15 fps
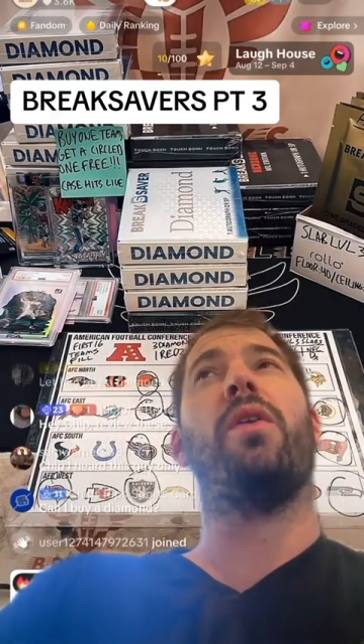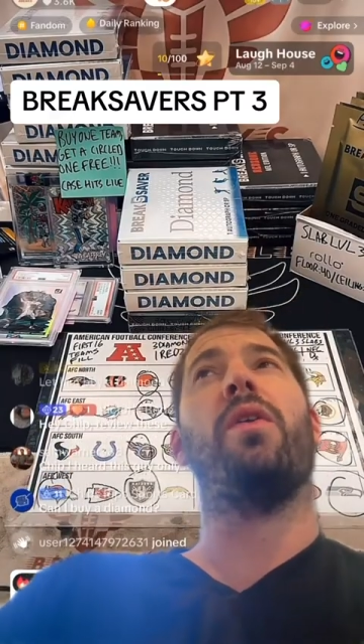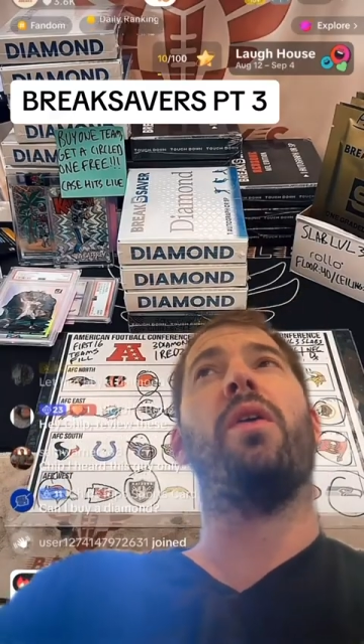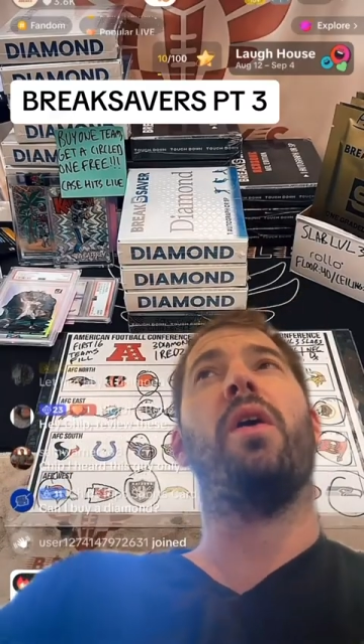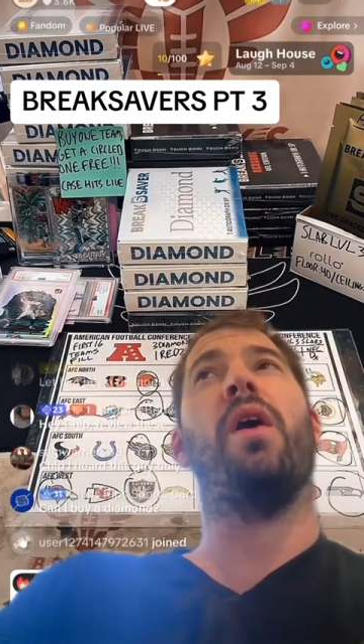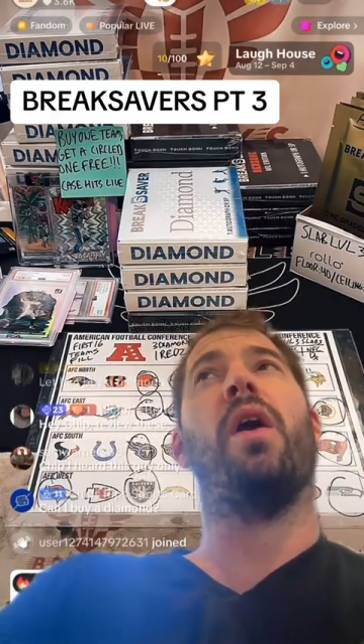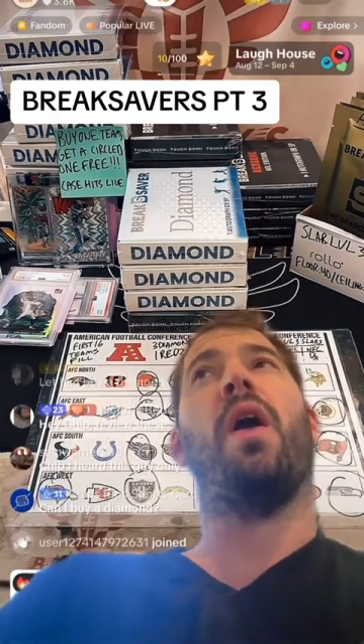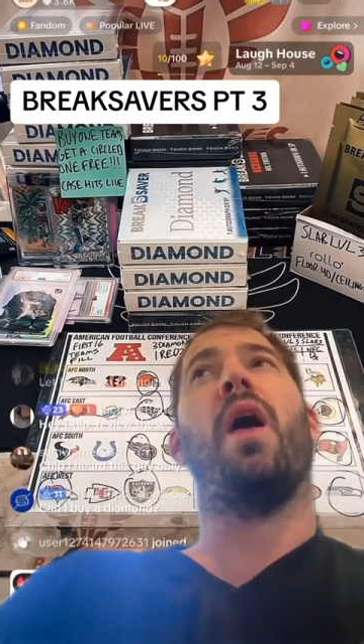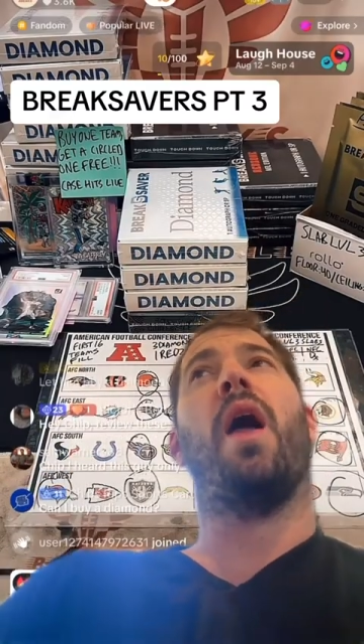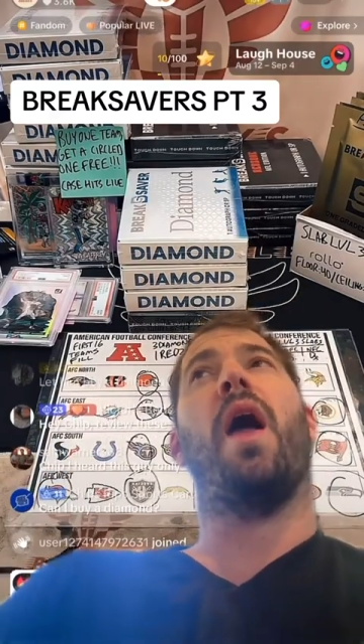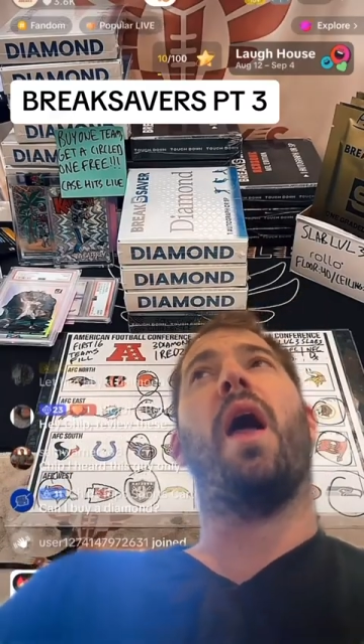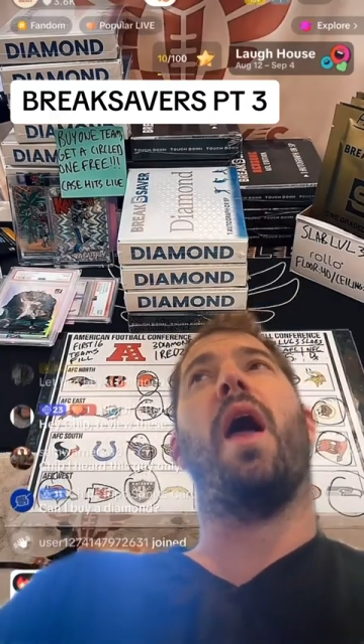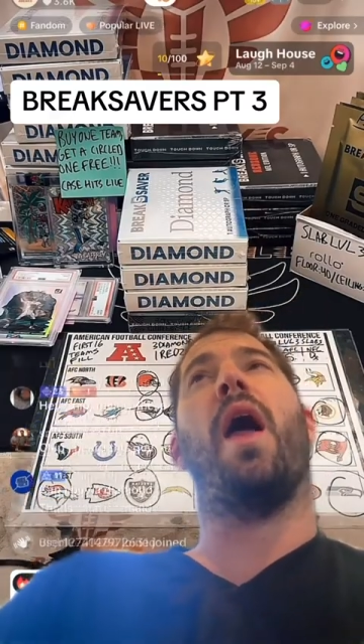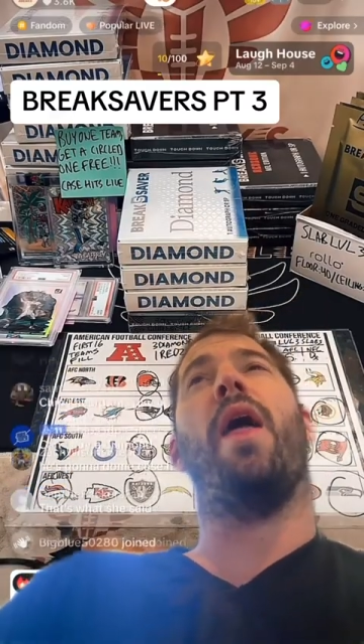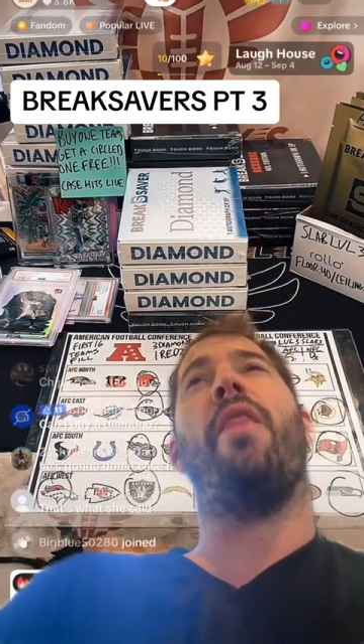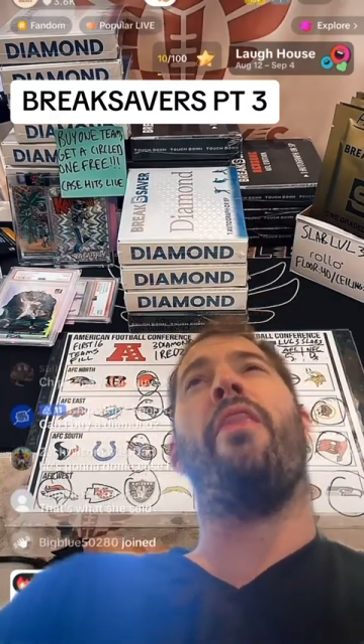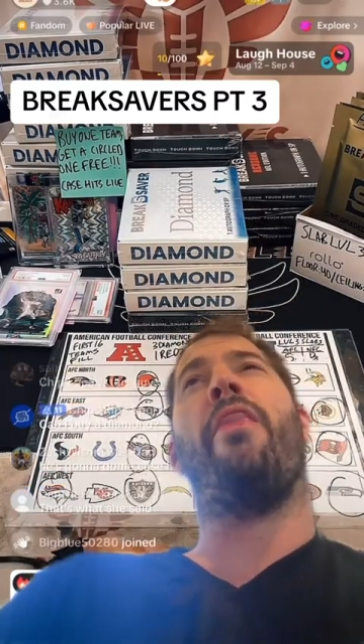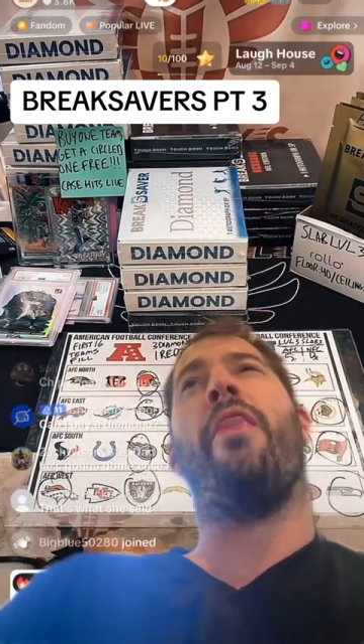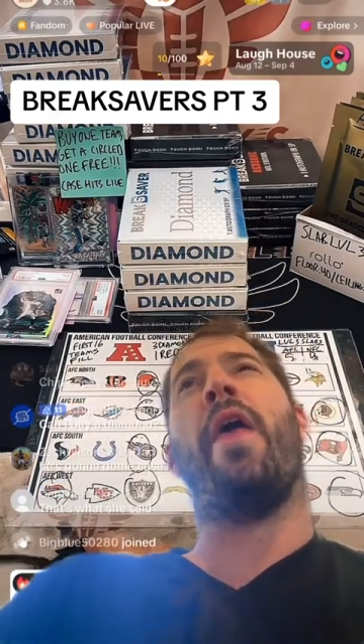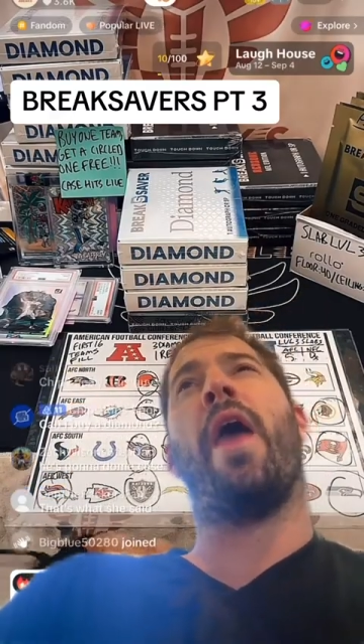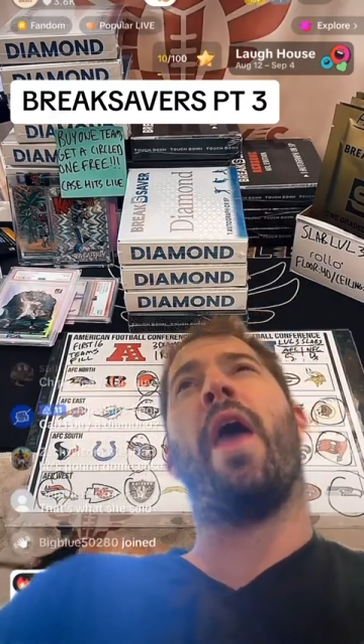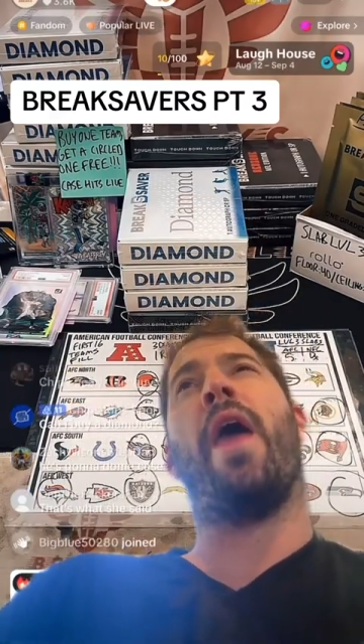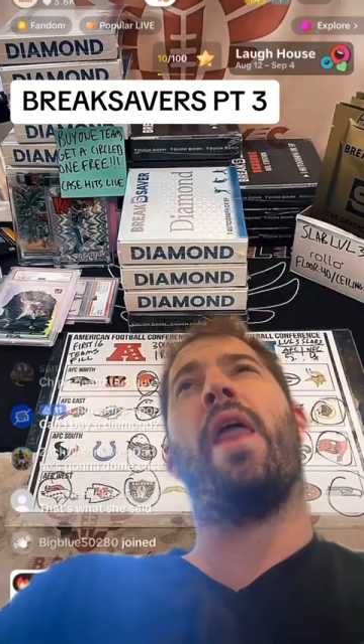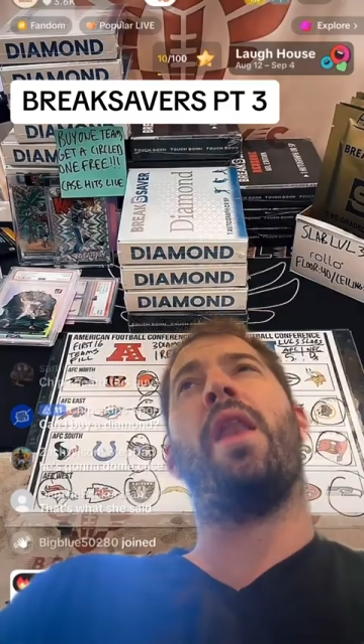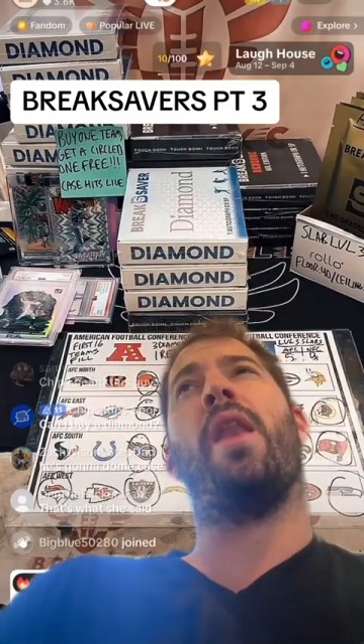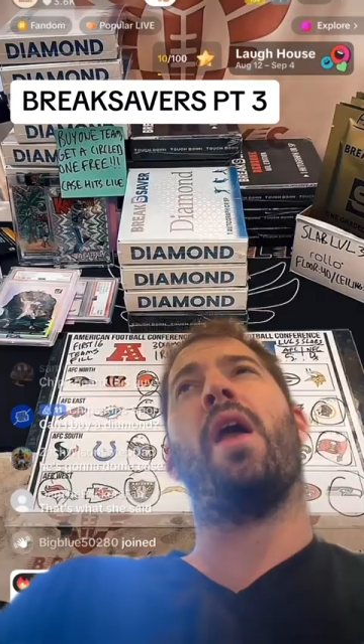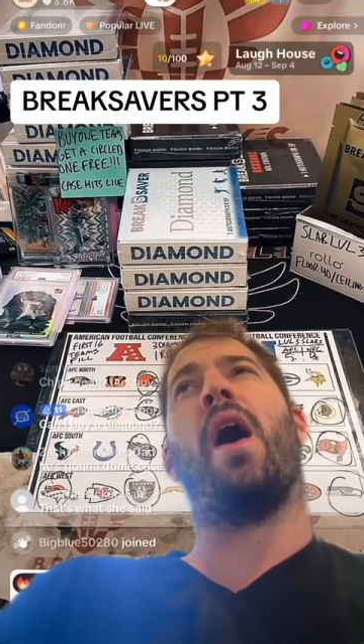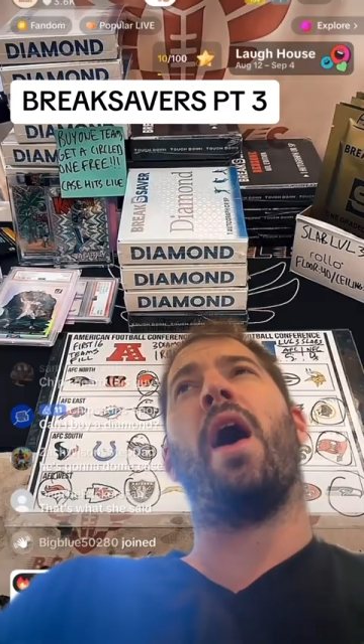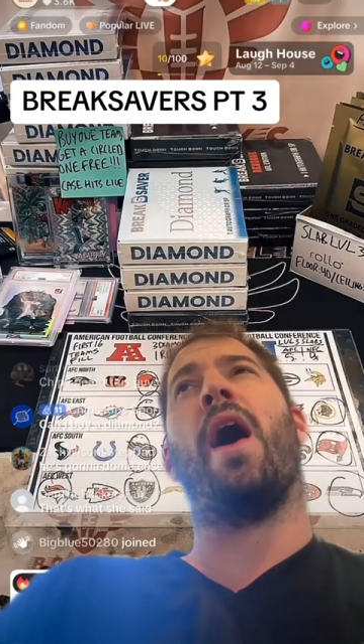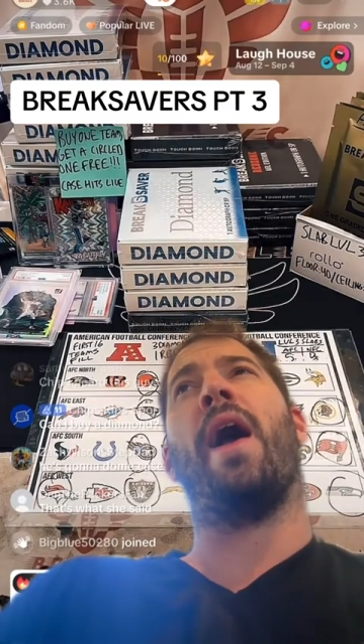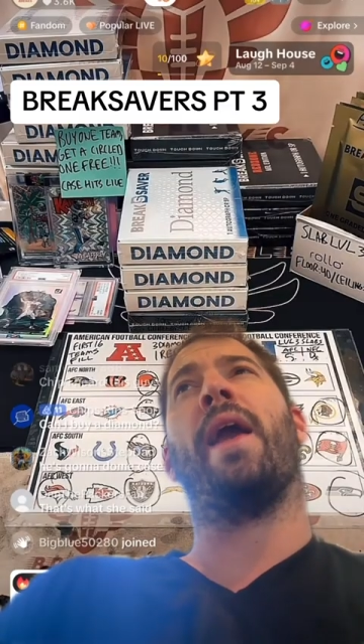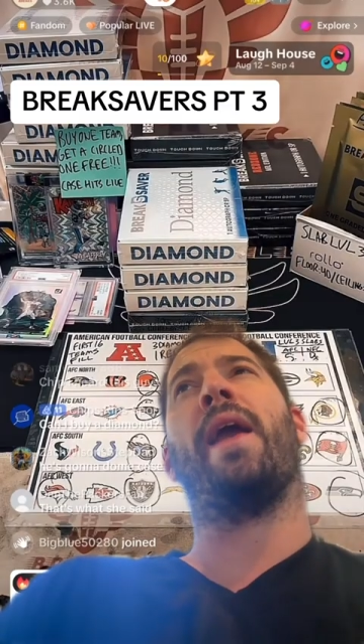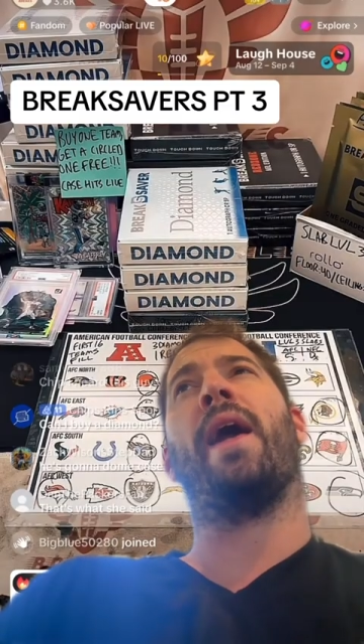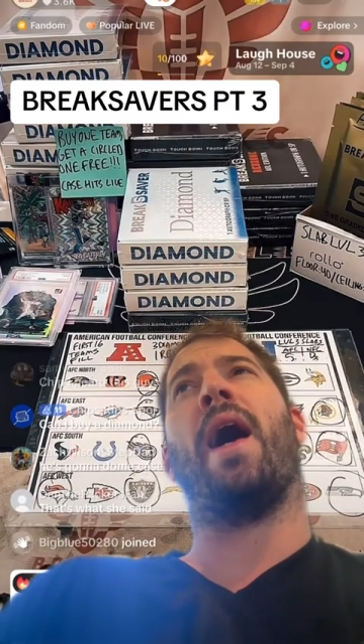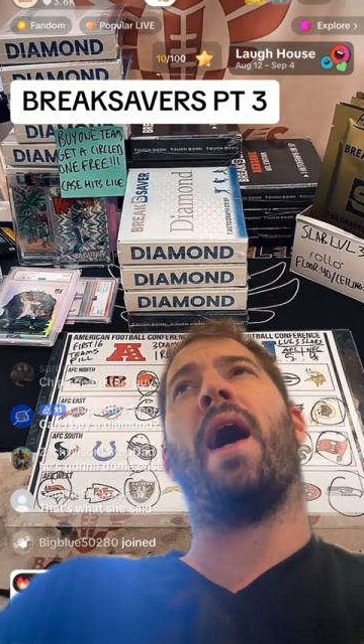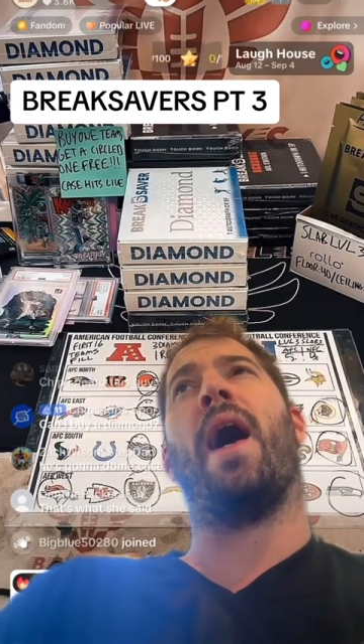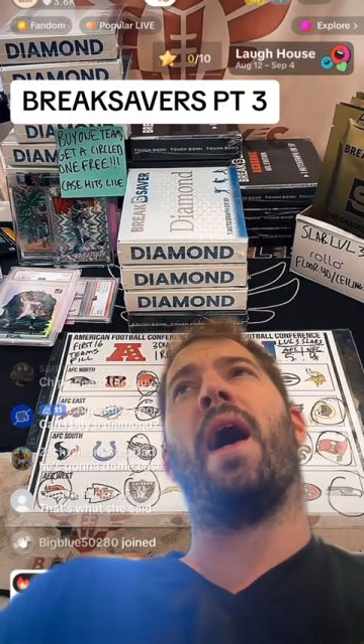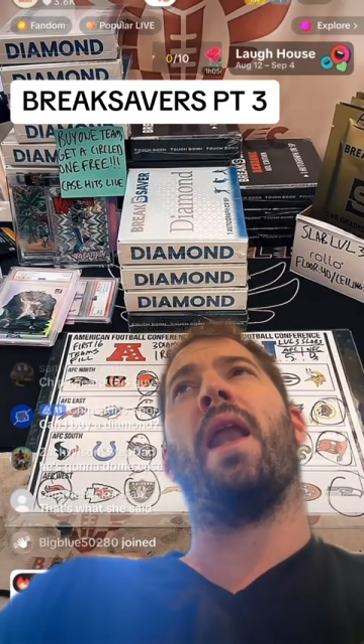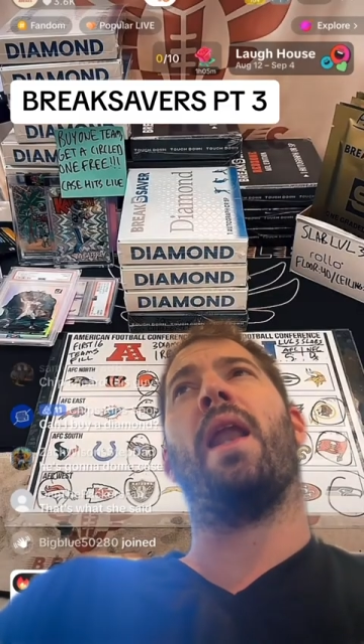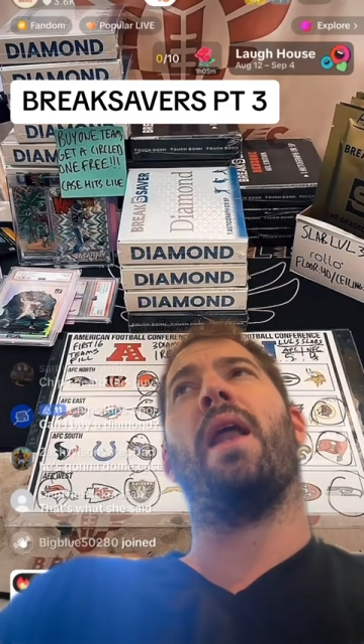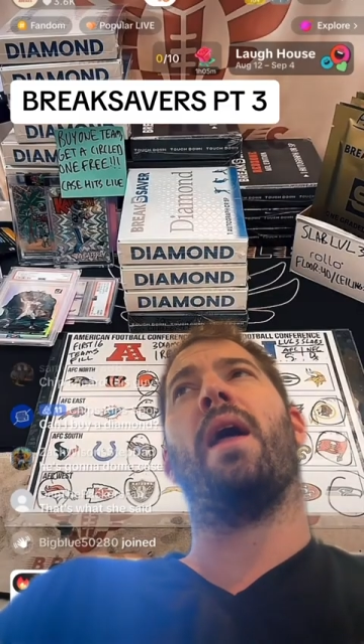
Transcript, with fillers: This guy only has four. And Let's then I got.